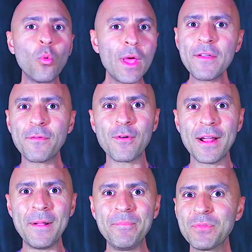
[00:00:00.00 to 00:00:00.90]
wait for
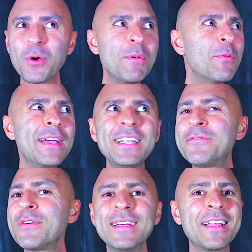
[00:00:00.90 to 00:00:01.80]
it. Don't be waiting
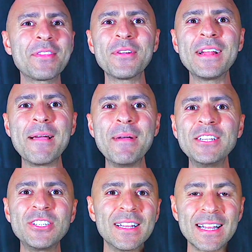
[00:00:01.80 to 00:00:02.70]
for it in the third
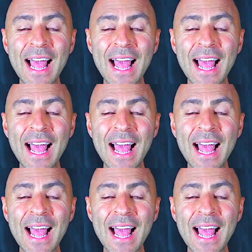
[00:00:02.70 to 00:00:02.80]
dimension.